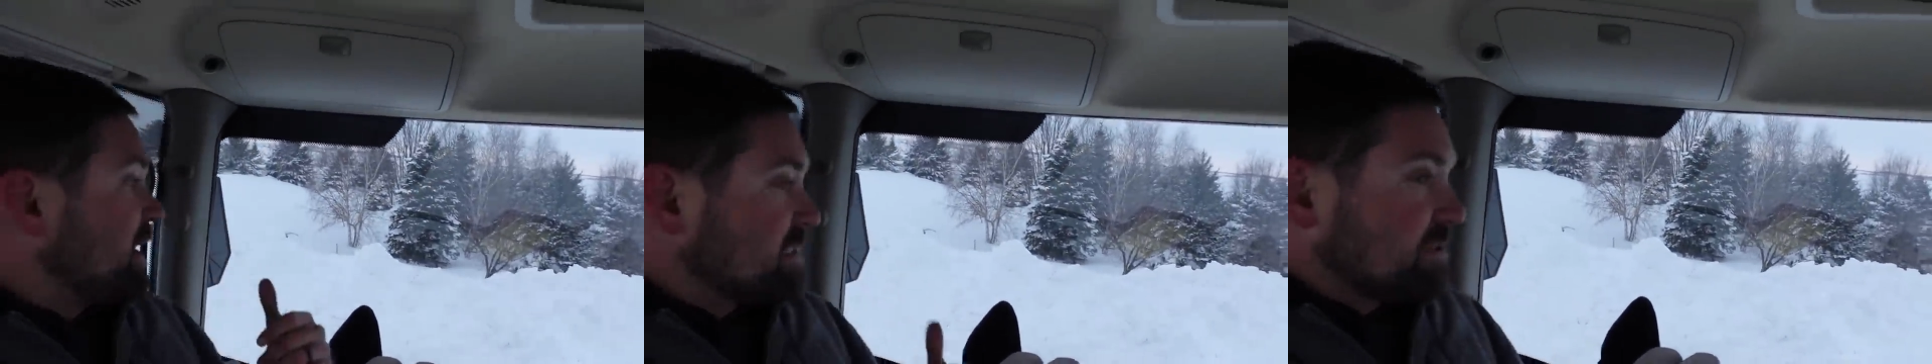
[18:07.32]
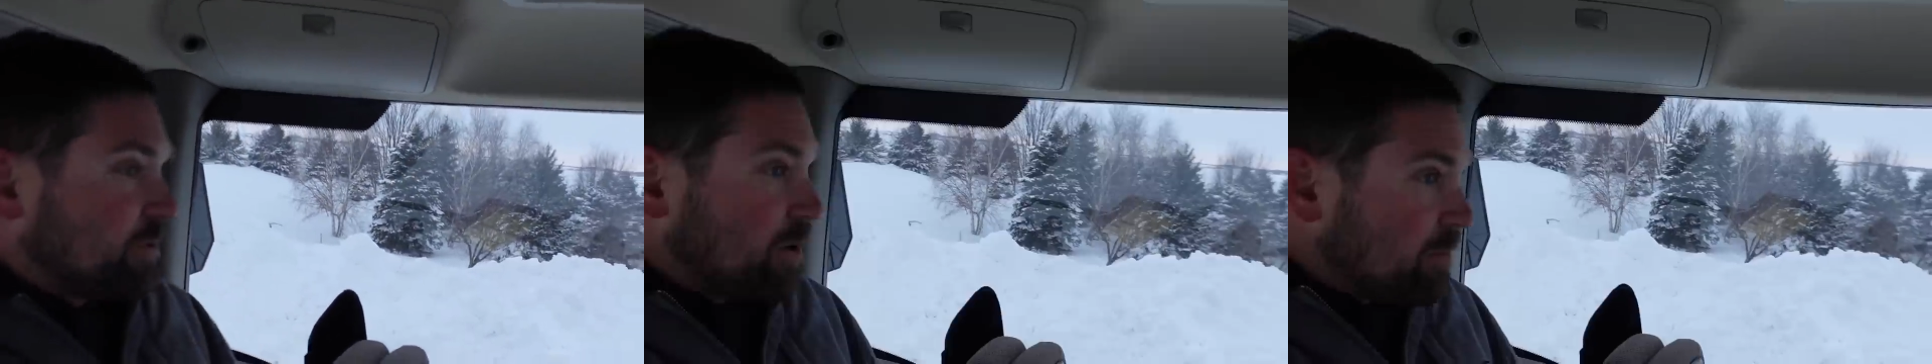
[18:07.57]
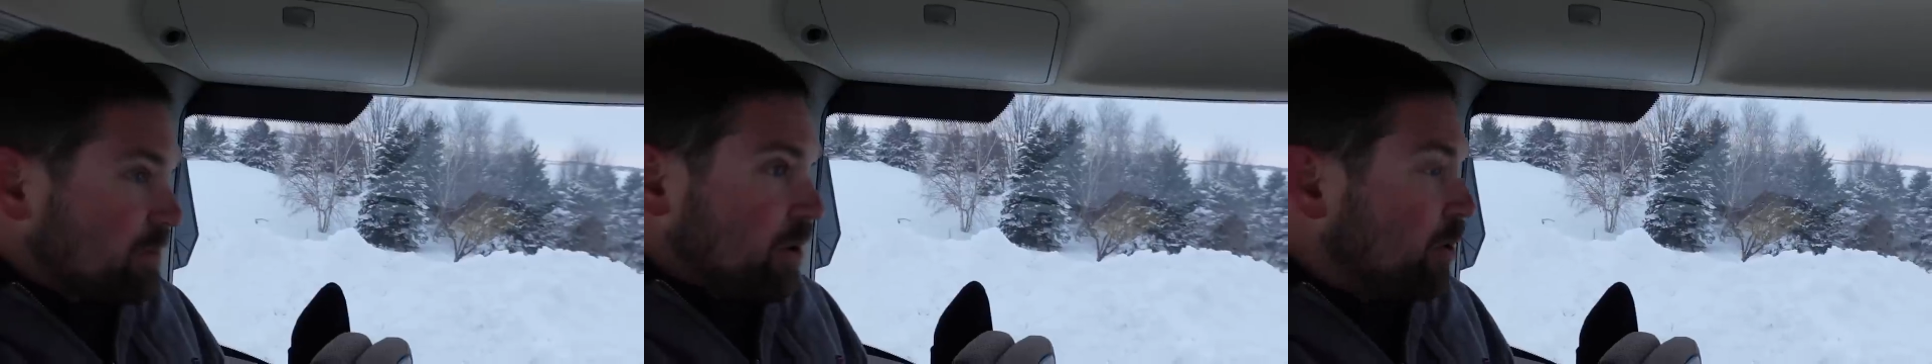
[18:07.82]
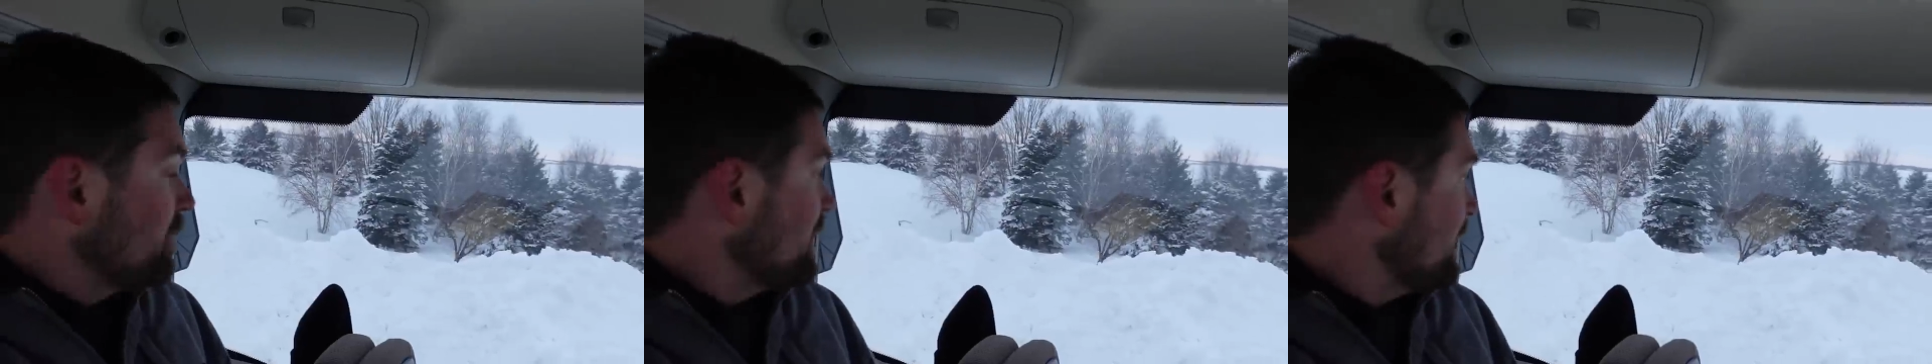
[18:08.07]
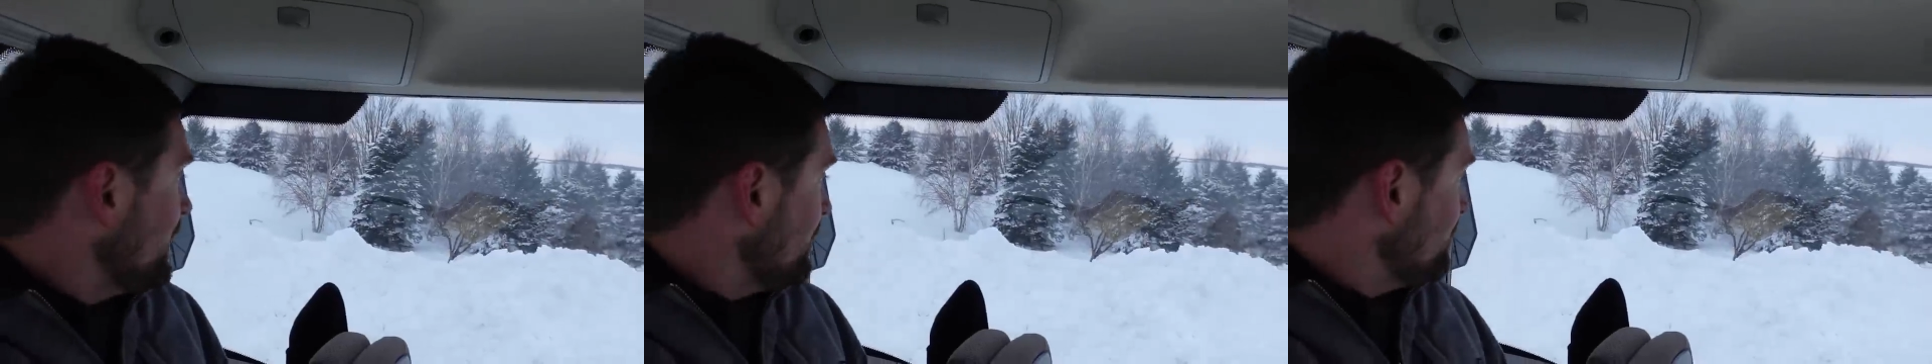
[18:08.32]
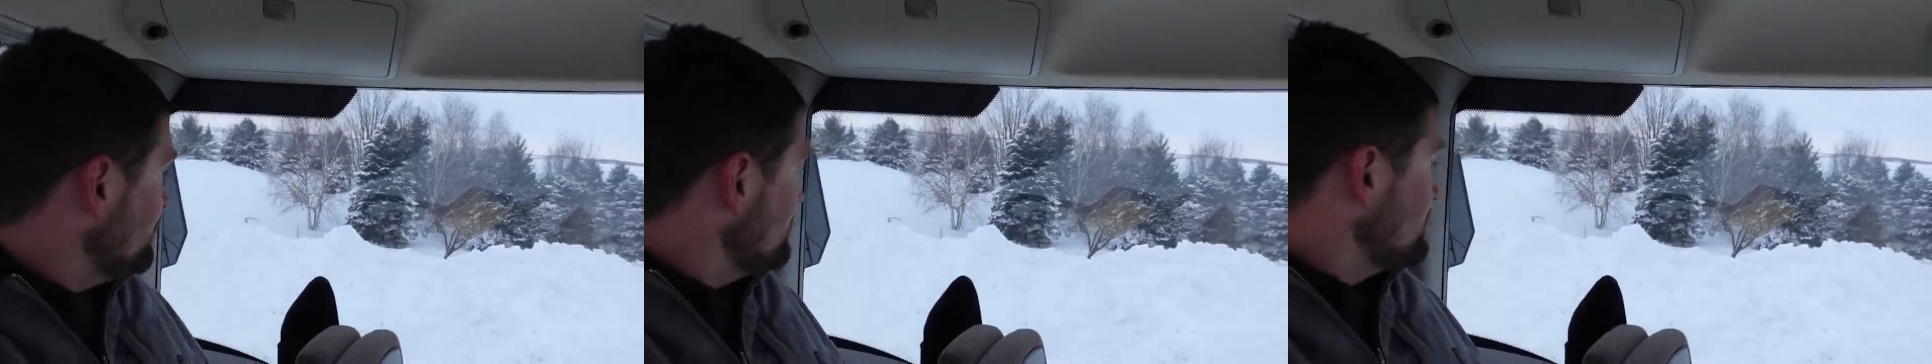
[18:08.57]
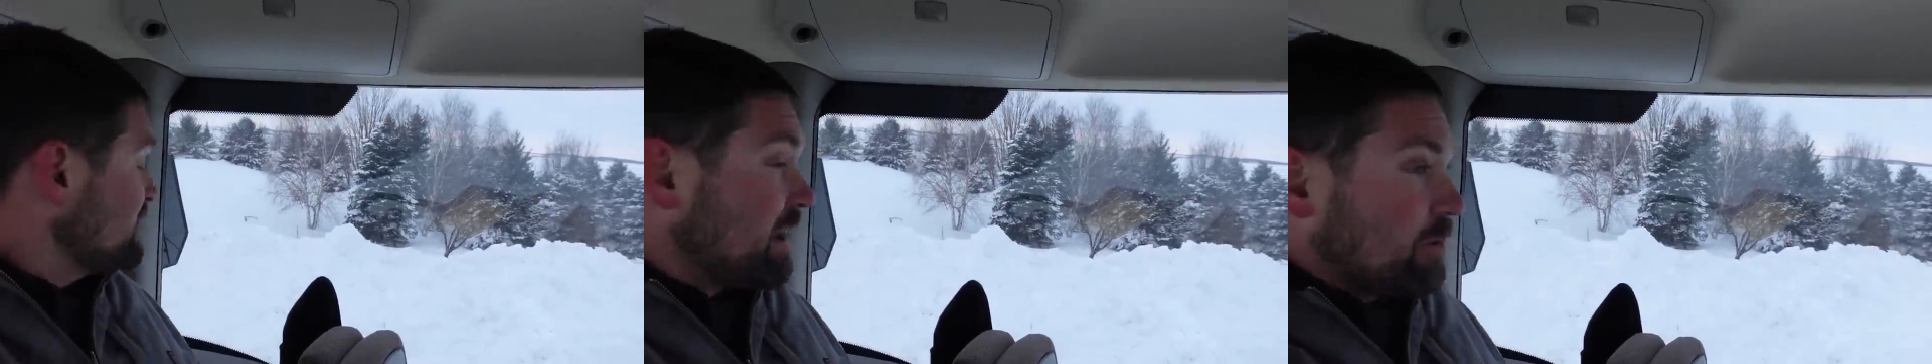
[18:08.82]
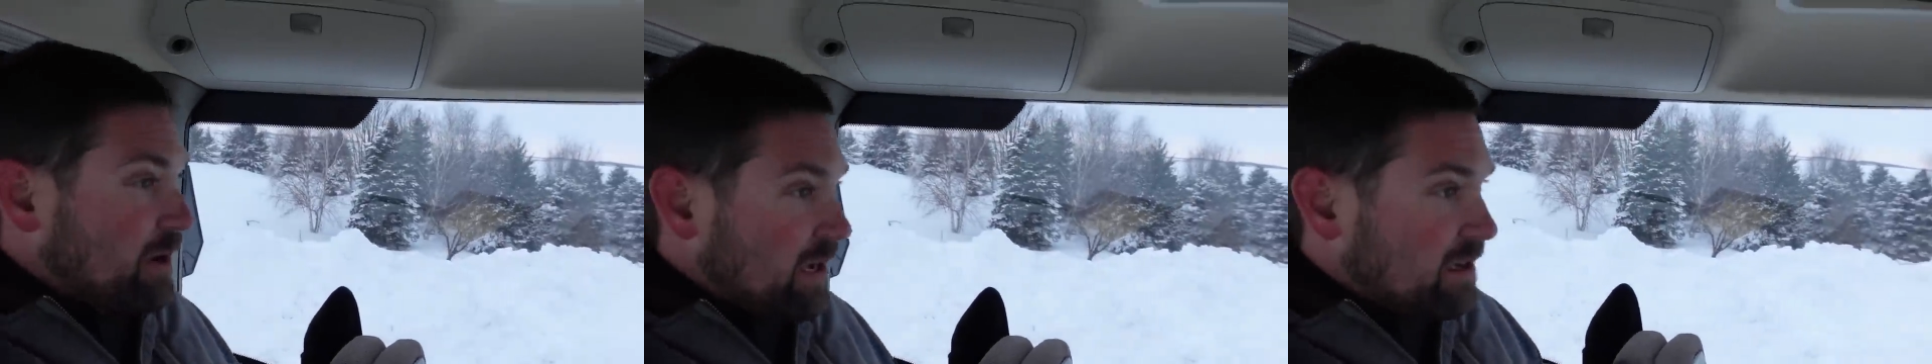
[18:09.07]
cuts for him and open it up.
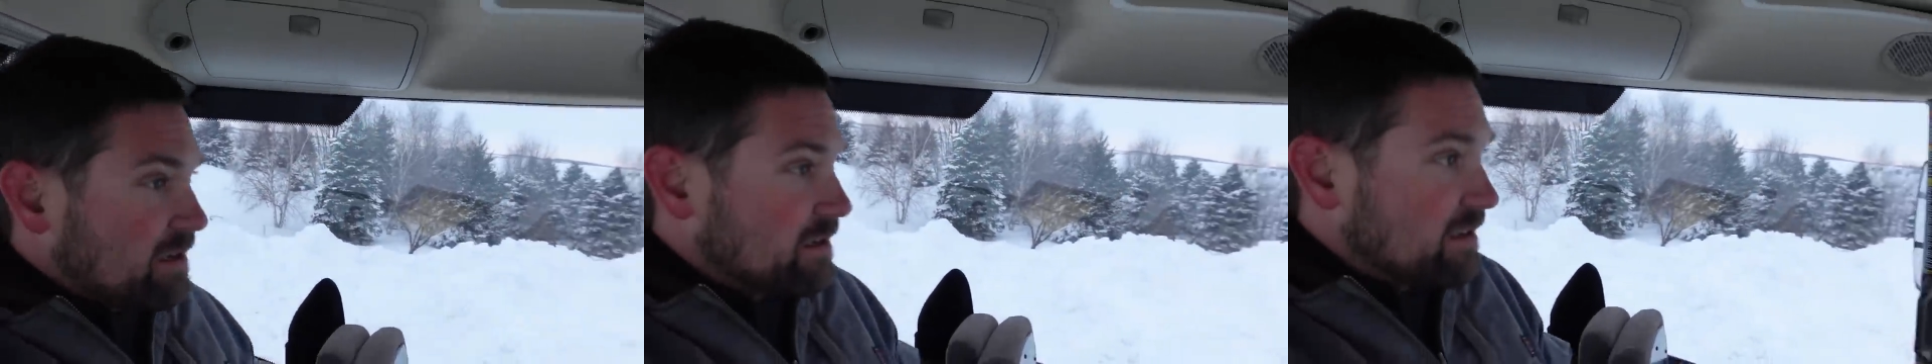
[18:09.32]
That way